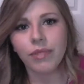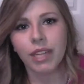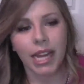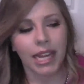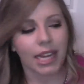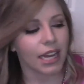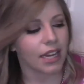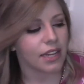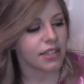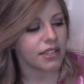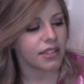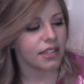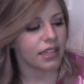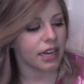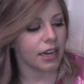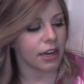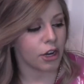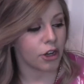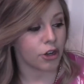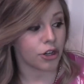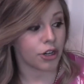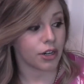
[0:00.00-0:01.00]
I guess,
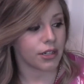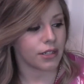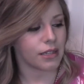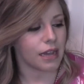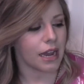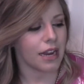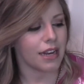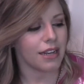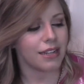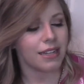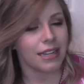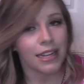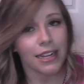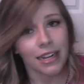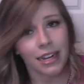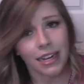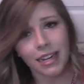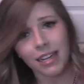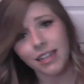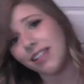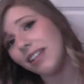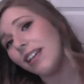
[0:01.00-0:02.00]
signature scent,
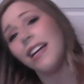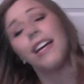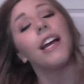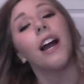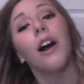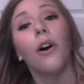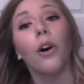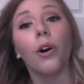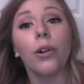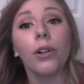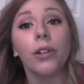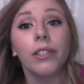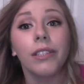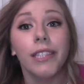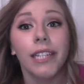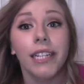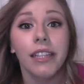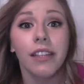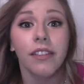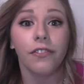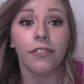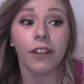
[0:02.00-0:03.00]
and it holds
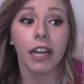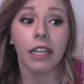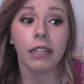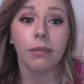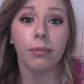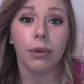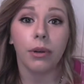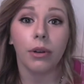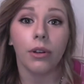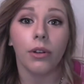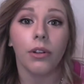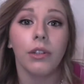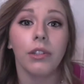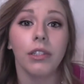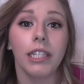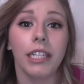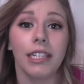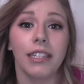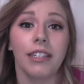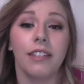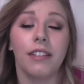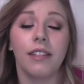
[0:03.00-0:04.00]
like the flexible hold.
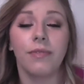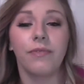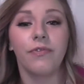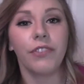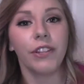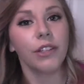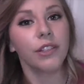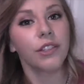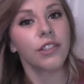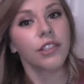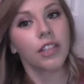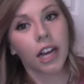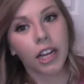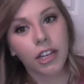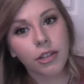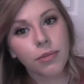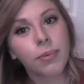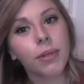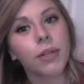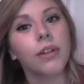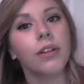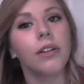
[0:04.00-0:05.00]
It feels
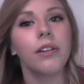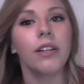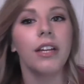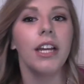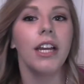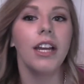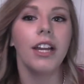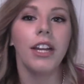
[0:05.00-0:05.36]
touchable.